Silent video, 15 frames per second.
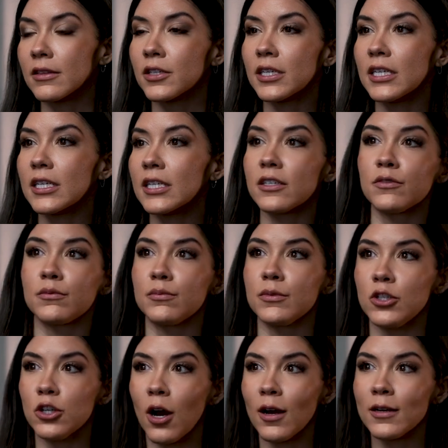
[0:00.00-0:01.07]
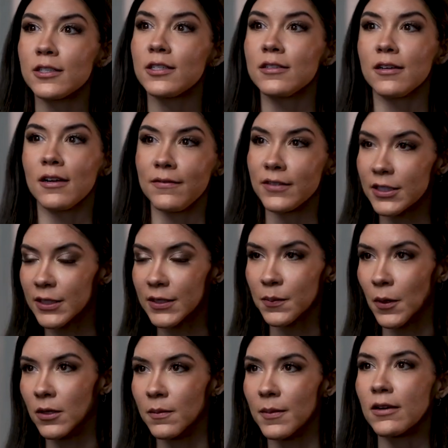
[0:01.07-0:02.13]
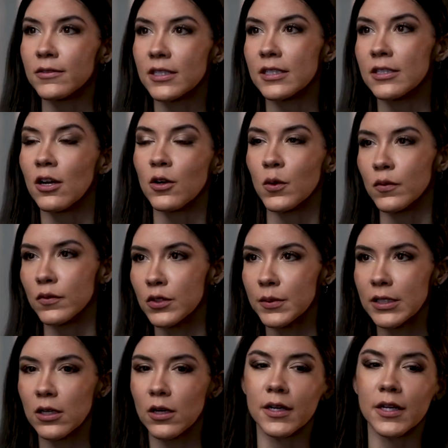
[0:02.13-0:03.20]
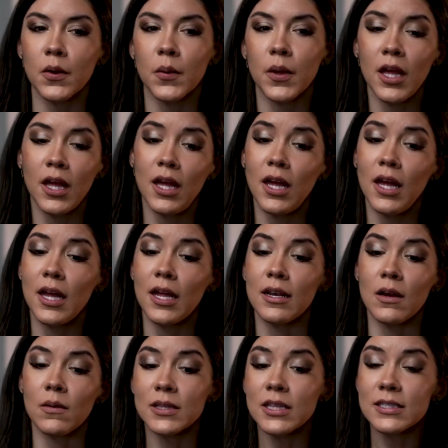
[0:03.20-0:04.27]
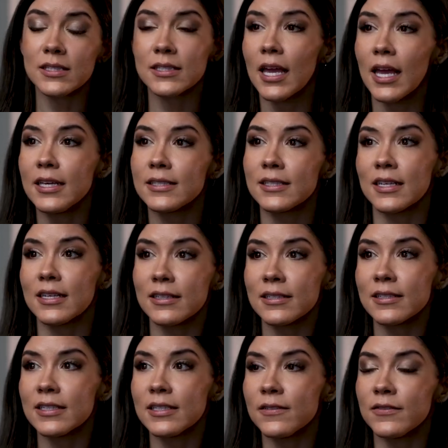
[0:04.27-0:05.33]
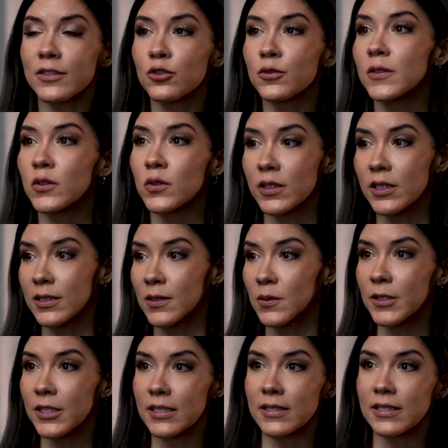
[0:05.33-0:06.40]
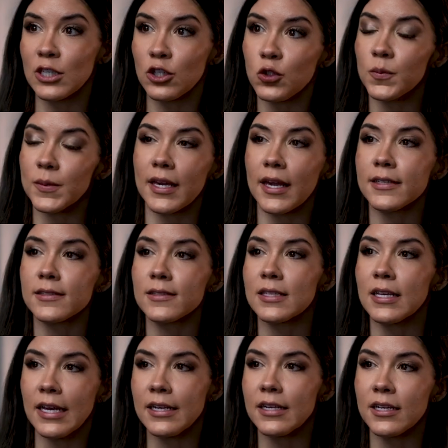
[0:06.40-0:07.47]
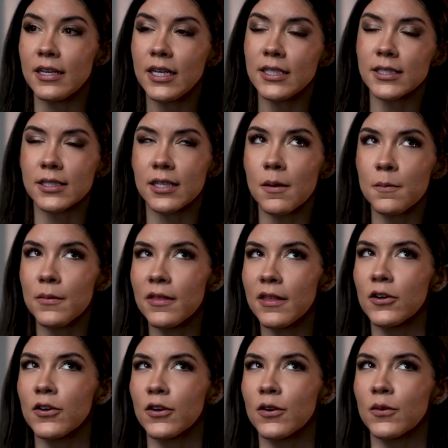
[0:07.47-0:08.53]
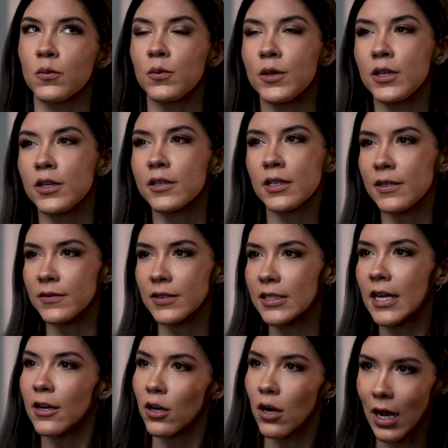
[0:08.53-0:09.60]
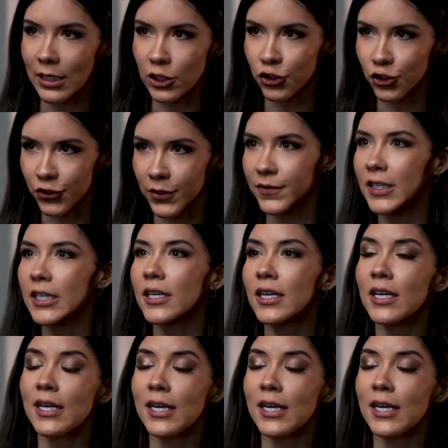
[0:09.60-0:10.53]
that they're eating not a very small amount and not overdoing cardio. Now, in this case, like this individual is experiencing newbie gains and some that are, we could even say are undeserving.